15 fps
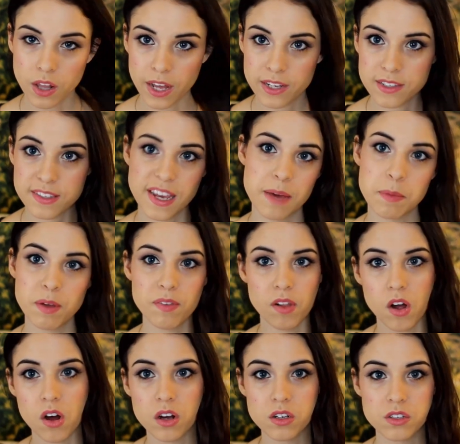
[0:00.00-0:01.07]
like Sammy
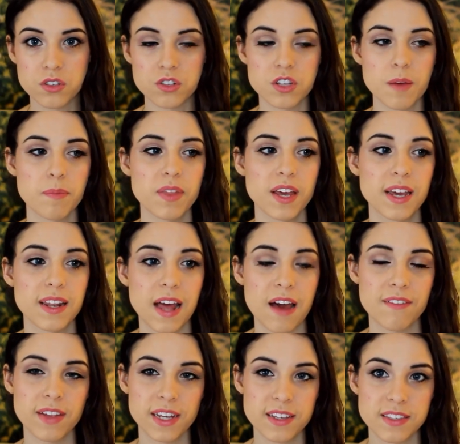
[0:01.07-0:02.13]
Vlogs or something, and
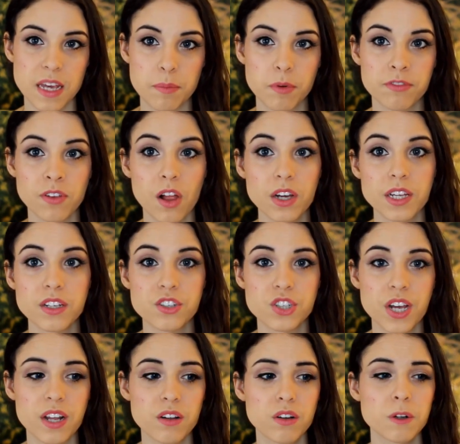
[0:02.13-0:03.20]
have like a separate
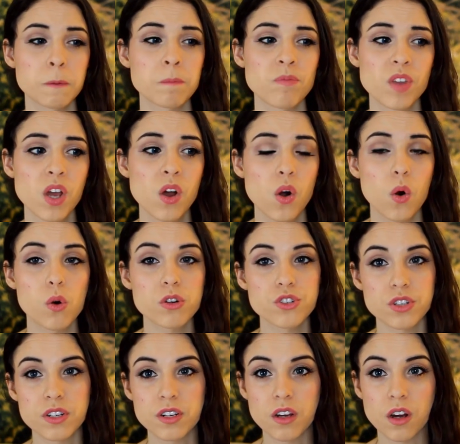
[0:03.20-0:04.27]
vlogging channel? Or